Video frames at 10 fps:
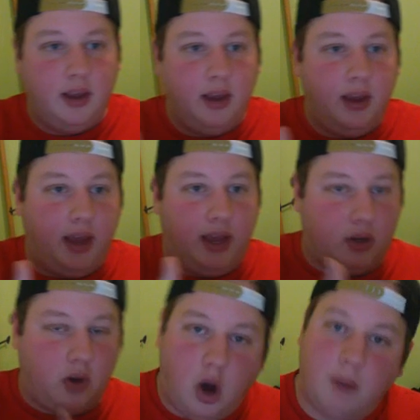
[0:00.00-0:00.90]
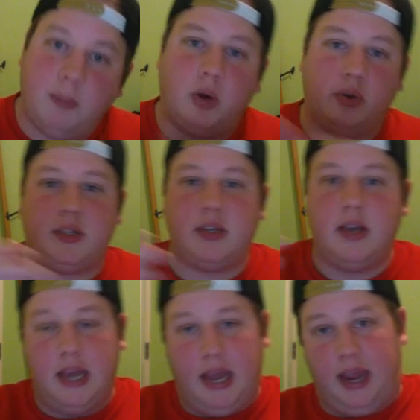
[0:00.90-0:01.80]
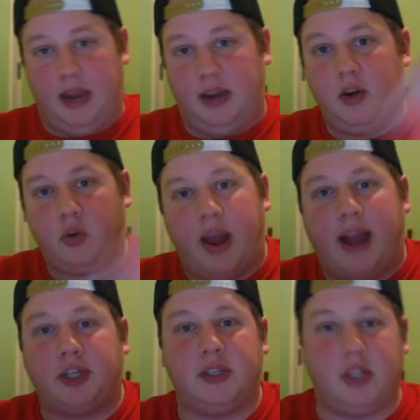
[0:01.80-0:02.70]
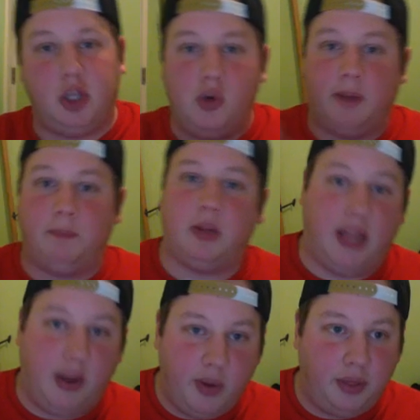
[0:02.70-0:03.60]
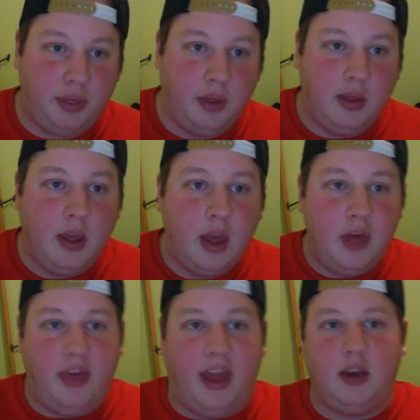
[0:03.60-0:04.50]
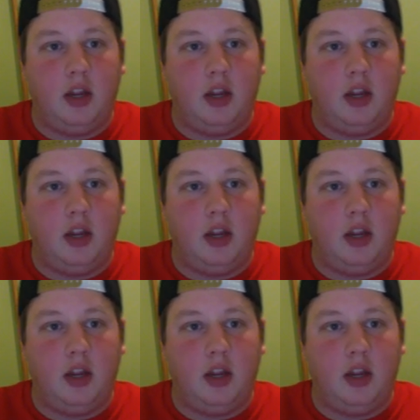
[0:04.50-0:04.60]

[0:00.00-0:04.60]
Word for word: and combos and interactions that you can play with that